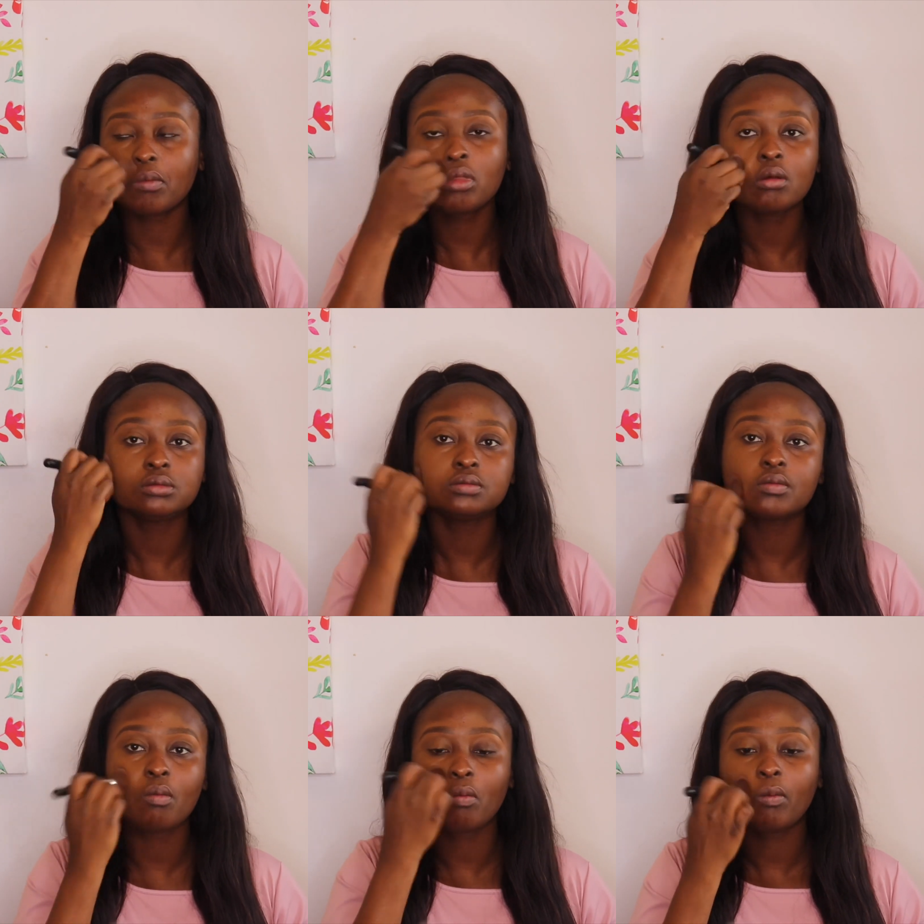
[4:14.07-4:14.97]
so I have a
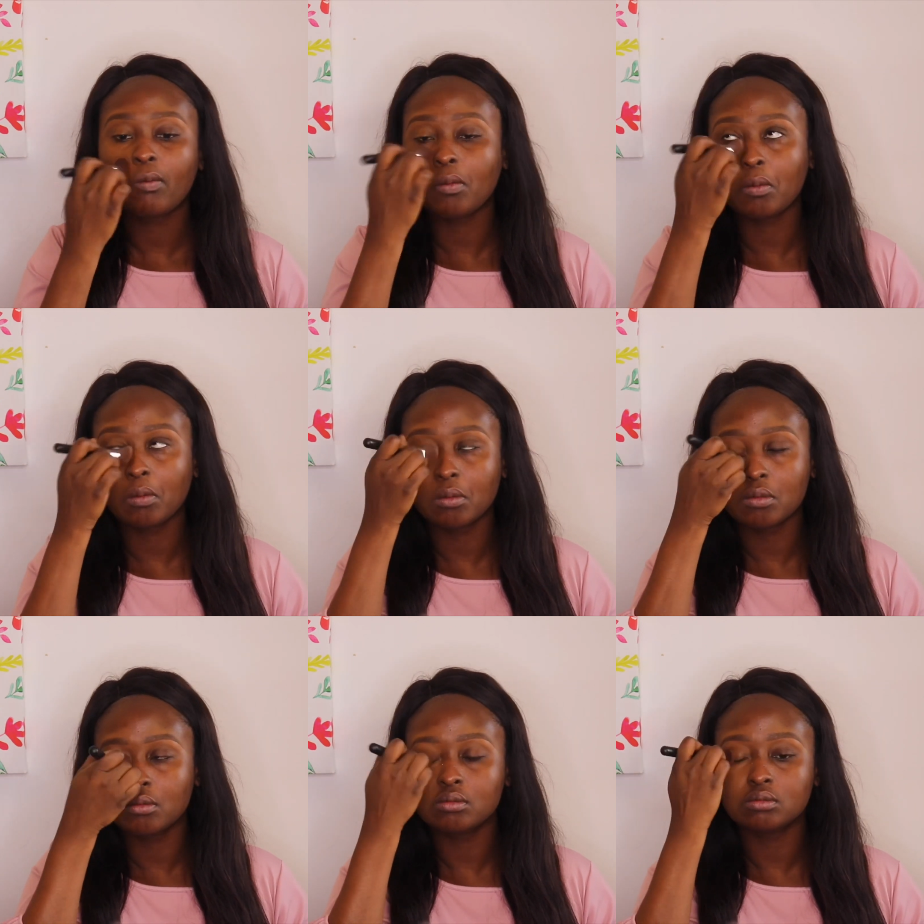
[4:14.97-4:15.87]
lot of time for the
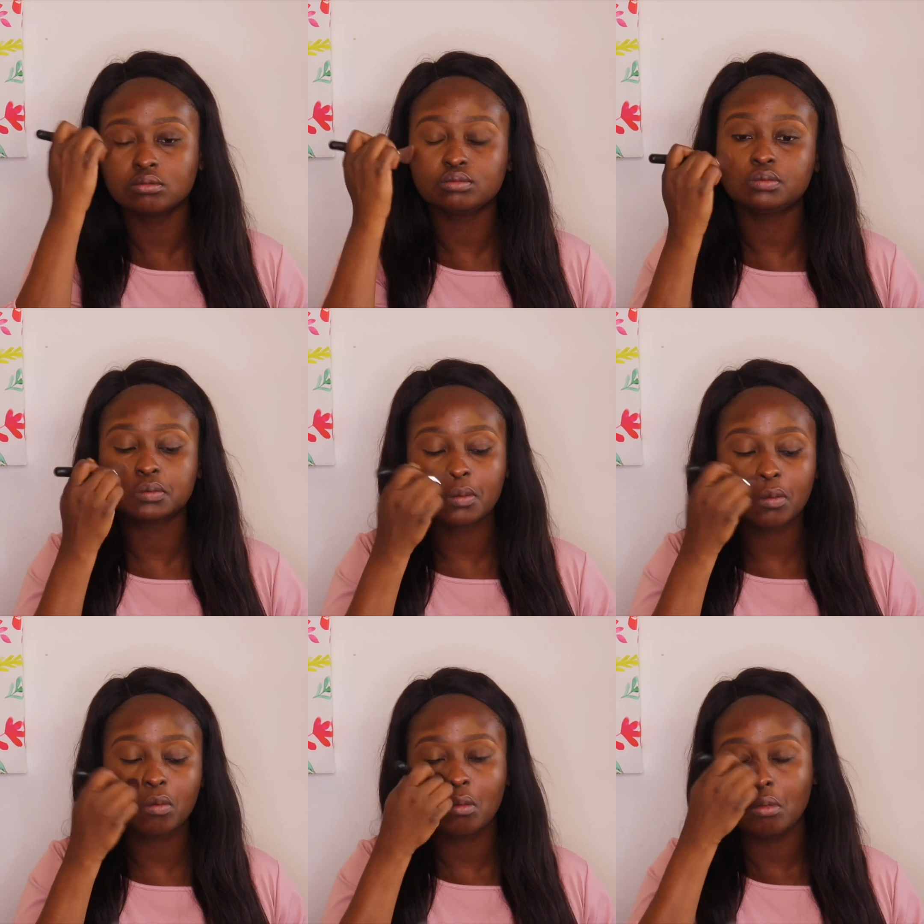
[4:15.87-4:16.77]
foundation to sink into my
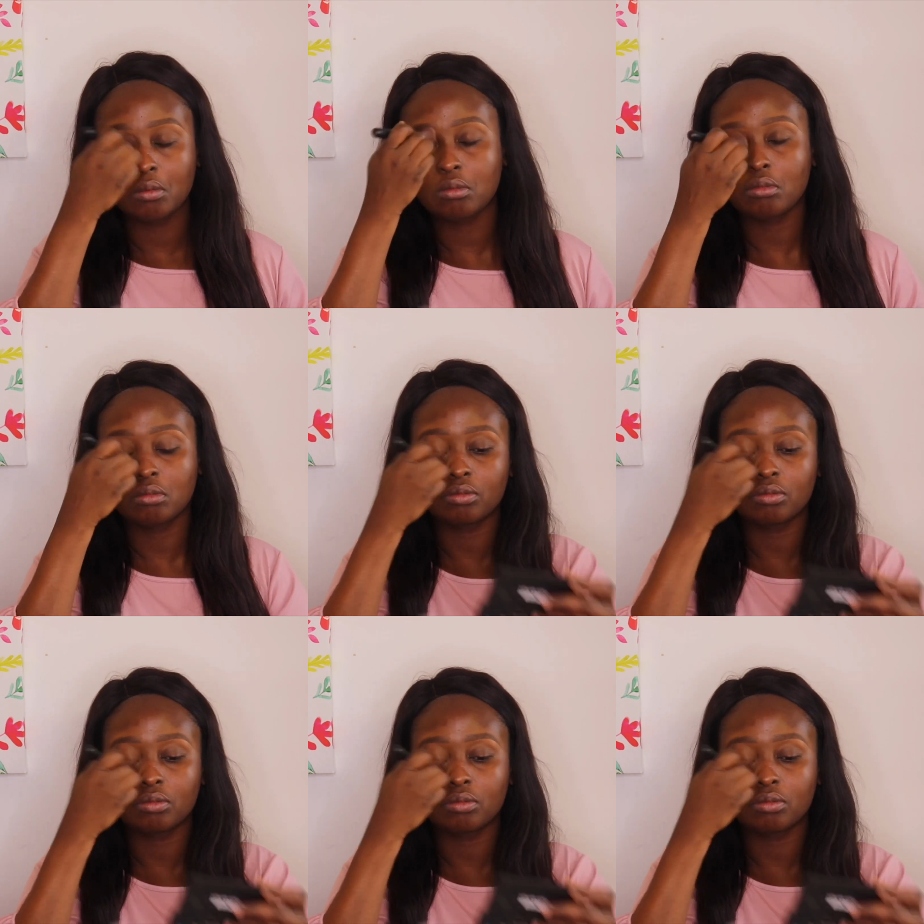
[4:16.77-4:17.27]
skin.